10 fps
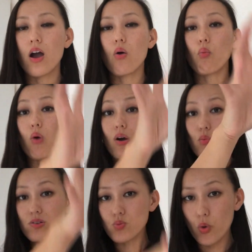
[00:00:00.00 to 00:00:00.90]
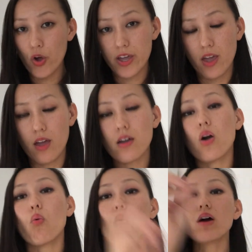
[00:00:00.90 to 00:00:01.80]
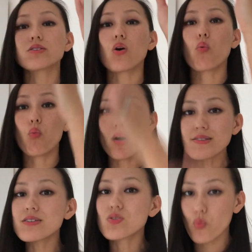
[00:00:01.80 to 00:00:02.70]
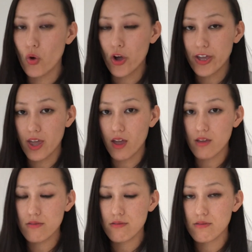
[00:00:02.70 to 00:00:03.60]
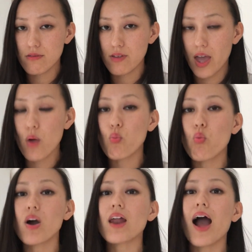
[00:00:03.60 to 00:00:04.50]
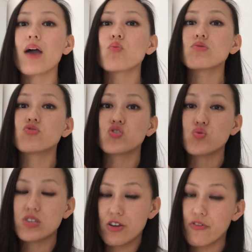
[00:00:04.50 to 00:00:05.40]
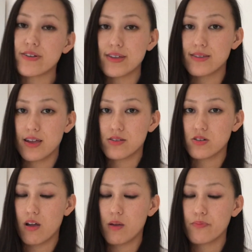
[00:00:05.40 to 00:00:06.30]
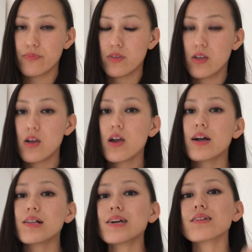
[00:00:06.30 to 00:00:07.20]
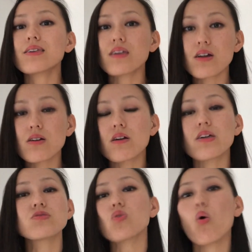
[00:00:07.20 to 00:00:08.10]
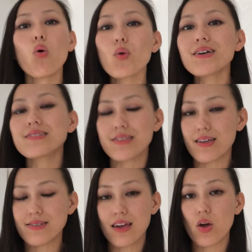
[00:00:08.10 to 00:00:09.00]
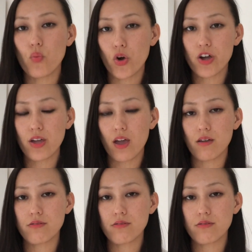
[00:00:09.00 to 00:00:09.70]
what was working, what wasn't working, and what I will do differently next time. Clearly there's always things that are working.